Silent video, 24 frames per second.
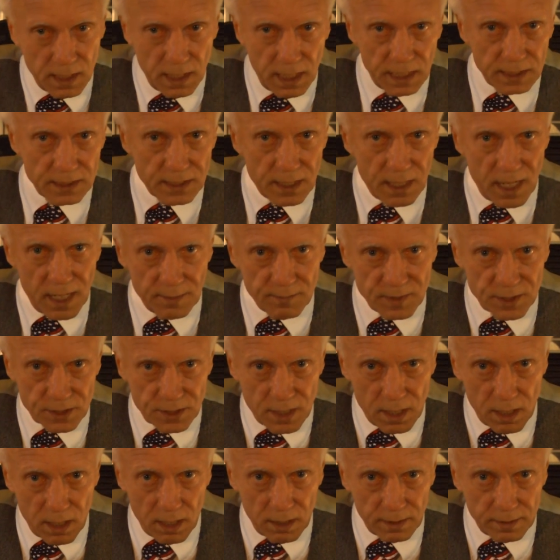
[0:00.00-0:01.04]
as time has
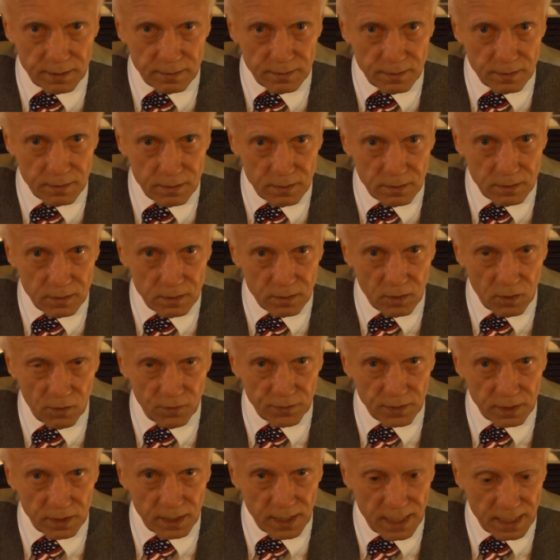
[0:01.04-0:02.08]
gone
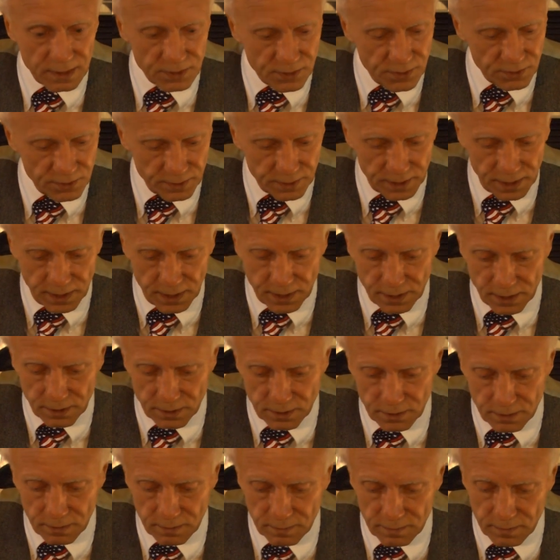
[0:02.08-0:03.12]
over the last 30 years.
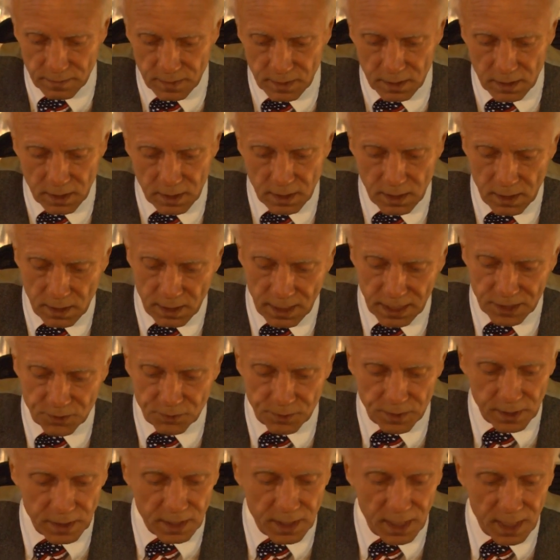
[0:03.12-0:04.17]
That's
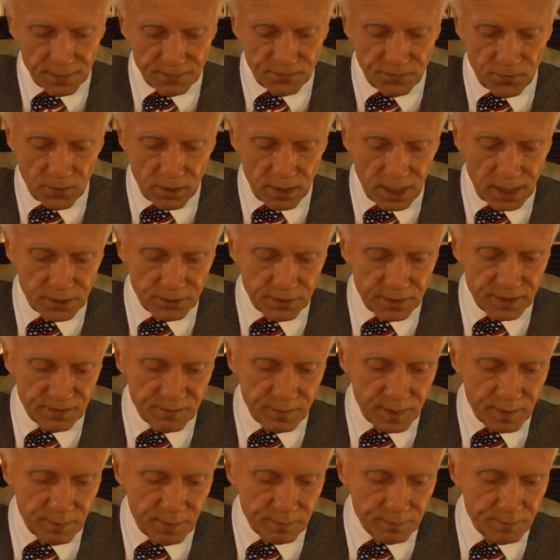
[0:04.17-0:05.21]
what the top 400
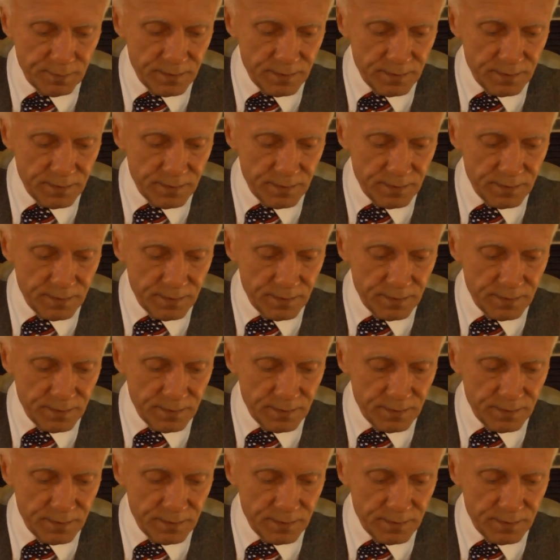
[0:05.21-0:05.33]
have been